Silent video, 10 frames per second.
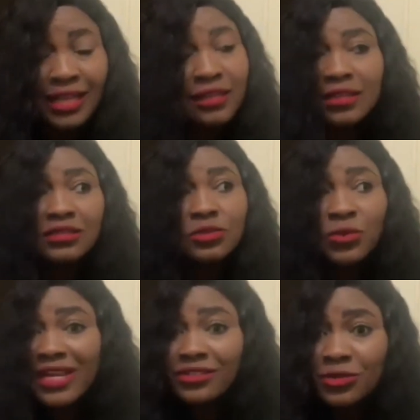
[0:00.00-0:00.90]
And the
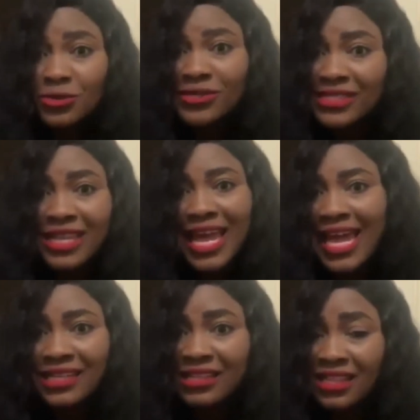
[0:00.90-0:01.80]
directors wouldn't say
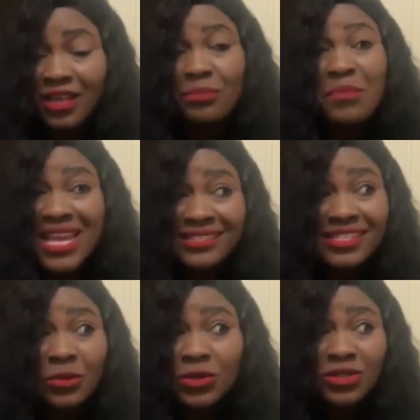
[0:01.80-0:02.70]
anything.
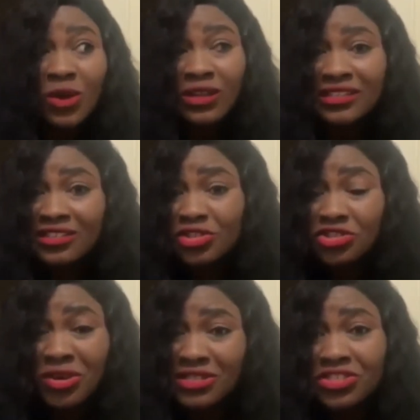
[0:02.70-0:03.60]
Mercy was calling the
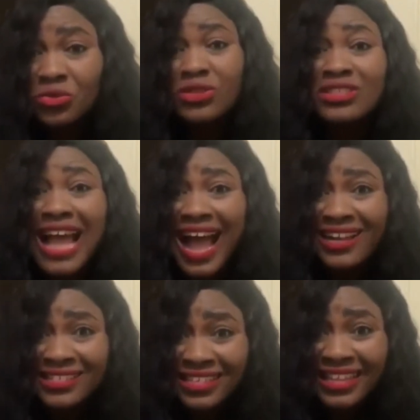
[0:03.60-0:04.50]
shots. She was
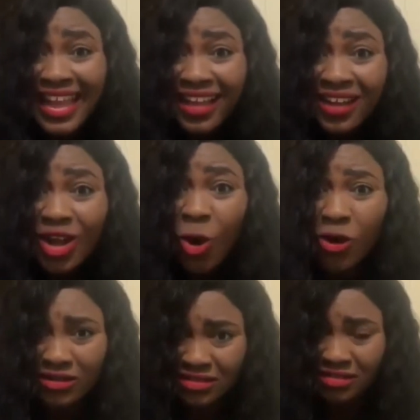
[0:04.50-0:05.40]
acting like a
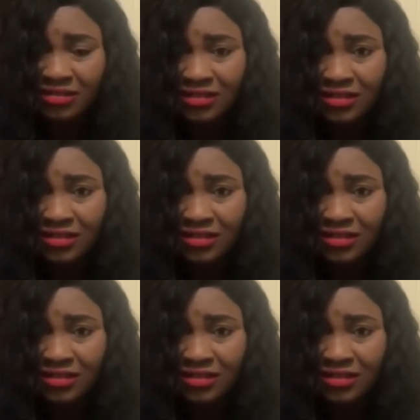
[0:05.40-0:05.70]
god.